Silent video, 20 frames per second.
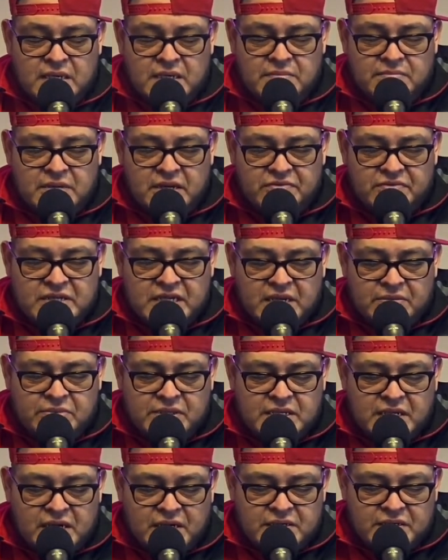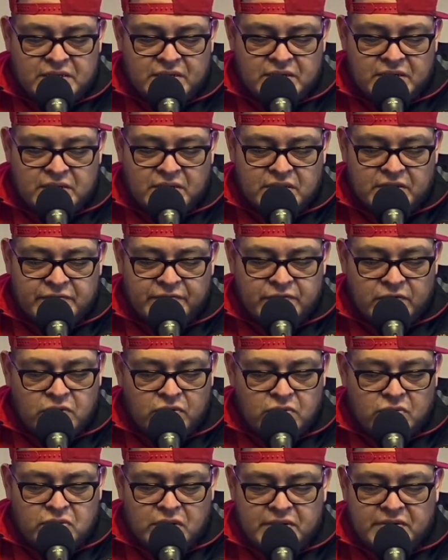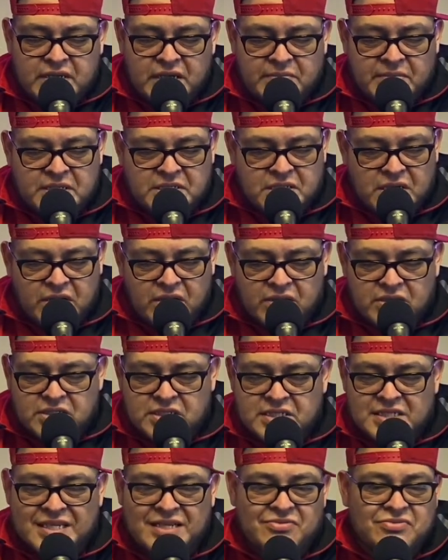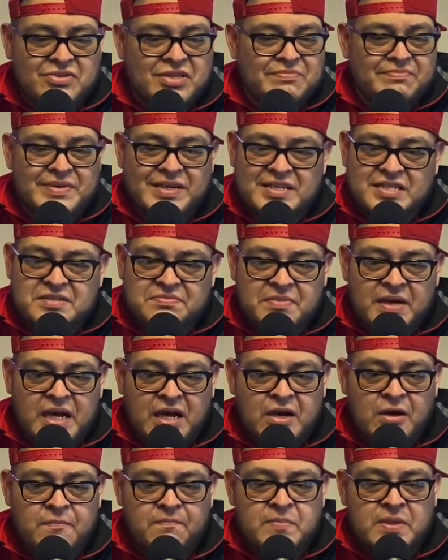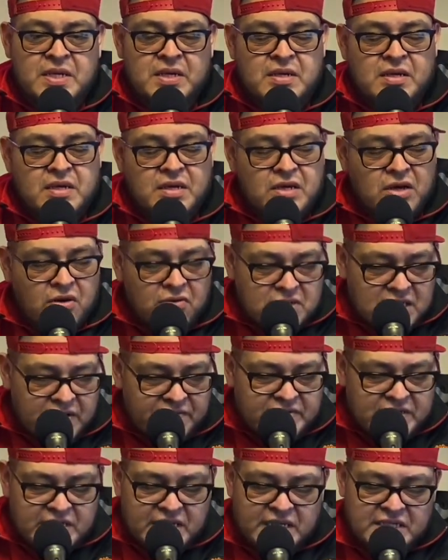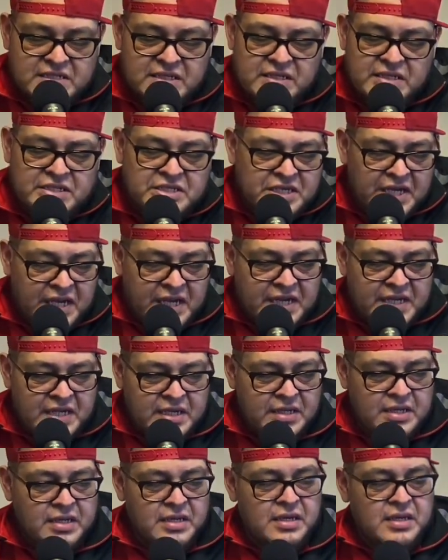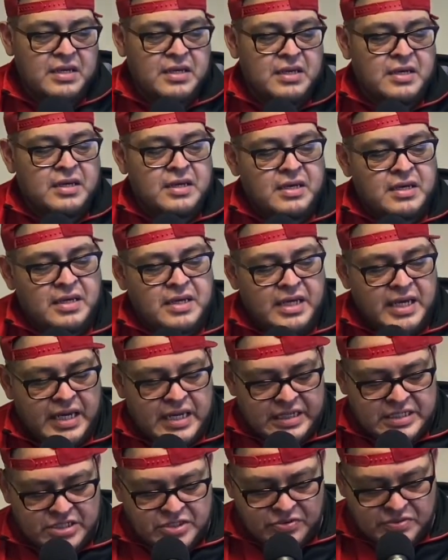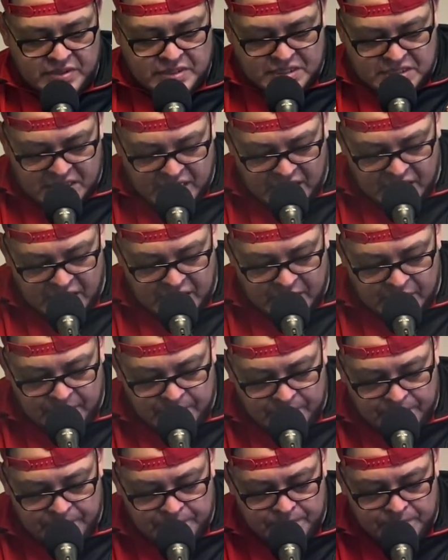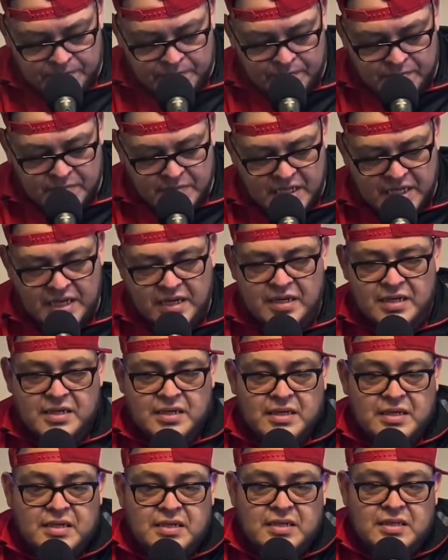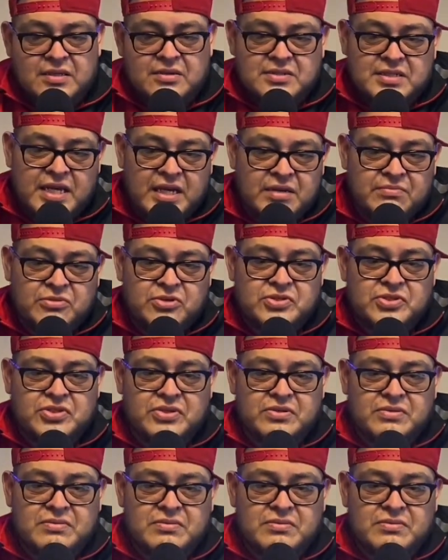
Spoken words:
Every time we talked to her on the phone or every time I saw her, she said it with a big smile. I always give her a kiss in the cheek. And she would say, Los quiero mucho.